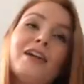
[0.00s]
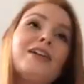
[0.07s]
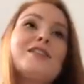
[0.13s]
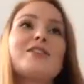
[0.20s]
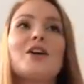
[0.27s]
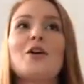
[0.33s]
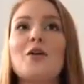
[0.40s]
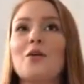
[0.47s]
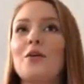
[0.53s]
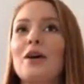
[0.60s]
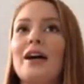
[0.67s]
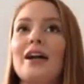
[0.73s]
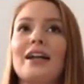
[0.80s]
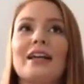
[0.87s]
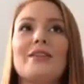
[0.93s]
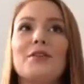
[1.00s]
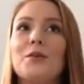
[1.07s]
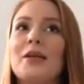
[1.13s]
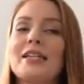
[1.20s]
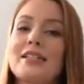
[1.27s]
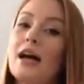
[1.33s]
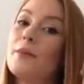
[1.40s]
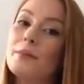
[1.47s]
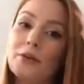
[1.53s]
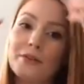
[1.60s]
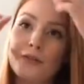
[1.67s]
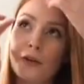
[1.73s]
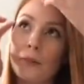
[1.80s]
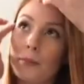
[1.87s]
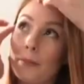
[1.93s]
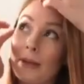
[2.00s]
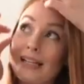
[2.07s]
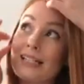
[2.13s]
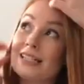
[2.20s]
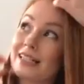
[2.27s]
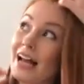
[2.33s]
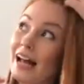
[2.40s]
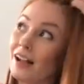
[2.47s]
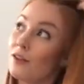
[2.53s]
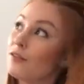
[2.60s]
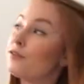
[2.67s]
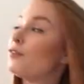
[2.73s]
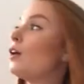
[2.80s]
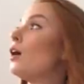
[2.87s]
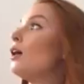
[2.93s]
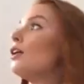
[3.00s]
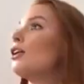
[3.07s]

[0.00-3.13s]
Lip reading: So I'll give you an example. For myself,